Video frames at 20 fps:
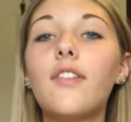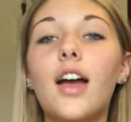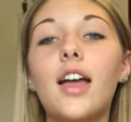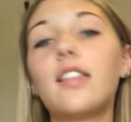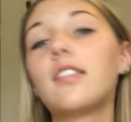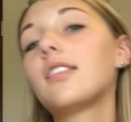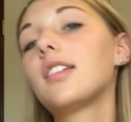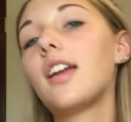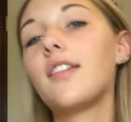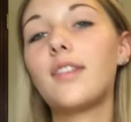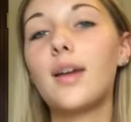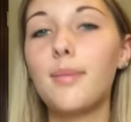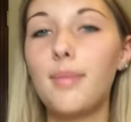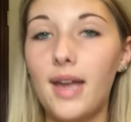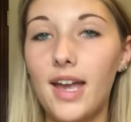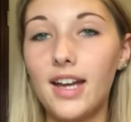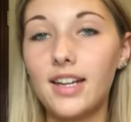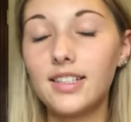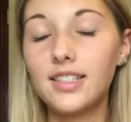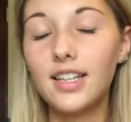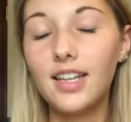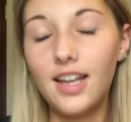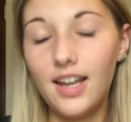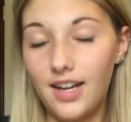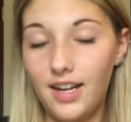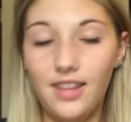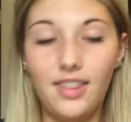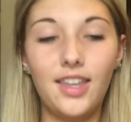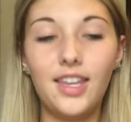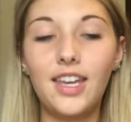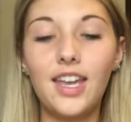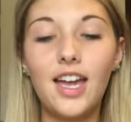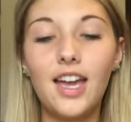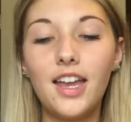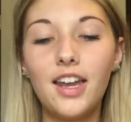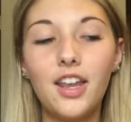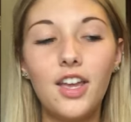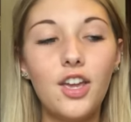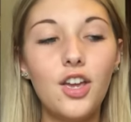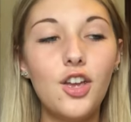I literally have not packed anything
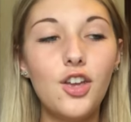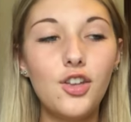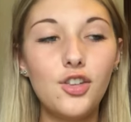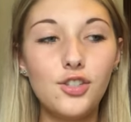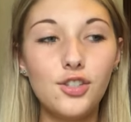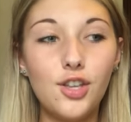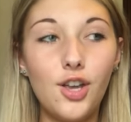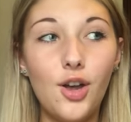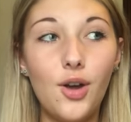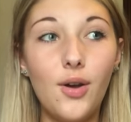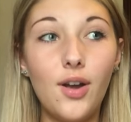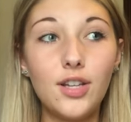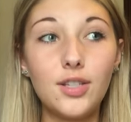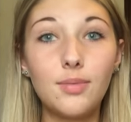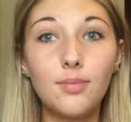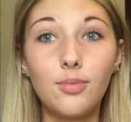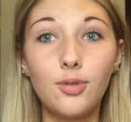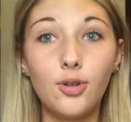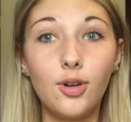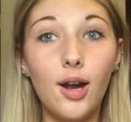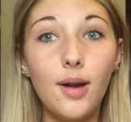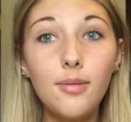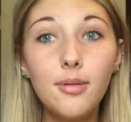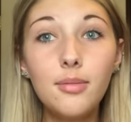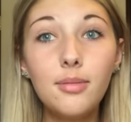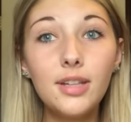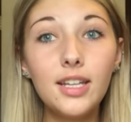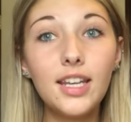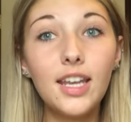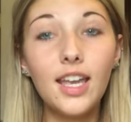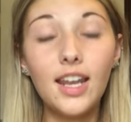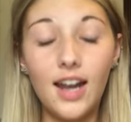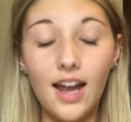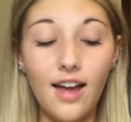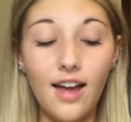yet so I should probably get